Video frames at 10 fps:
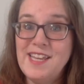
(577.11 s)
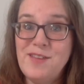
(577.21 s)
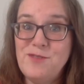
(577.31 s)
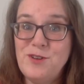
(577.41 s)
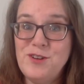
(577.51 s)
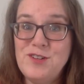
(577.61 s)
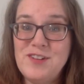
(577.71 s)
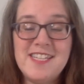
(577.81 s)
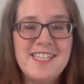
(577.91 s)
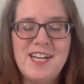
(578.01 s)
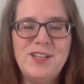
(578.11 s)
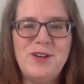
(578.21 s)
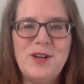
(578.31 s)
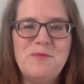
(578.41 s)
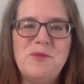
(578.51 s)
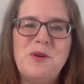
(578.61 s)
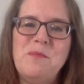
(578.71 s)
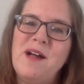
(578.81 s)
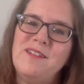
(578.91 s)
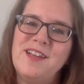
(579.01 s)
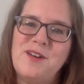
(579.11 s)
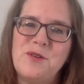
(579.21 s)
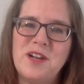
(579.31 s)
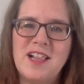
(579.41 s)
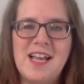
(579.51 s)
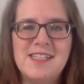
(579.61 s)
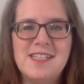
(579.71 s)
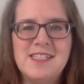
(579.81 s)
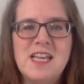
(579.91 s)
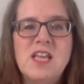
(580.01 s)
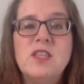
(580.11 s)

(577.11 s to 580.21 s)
If you're interested in learning more about Lingoda classes,